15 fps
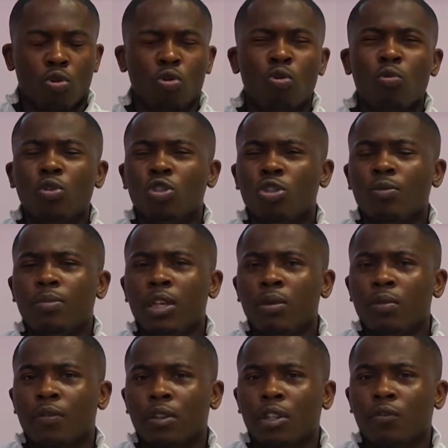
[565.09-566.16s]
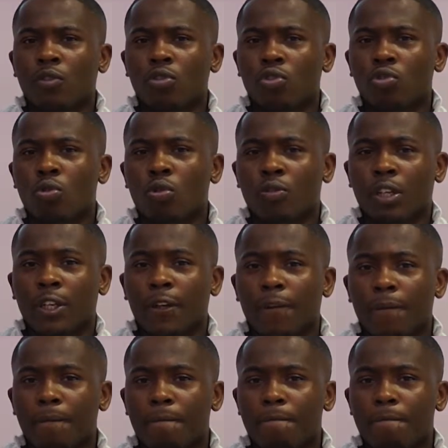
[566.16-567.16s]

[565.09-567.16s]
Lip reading: who would you be with a different story?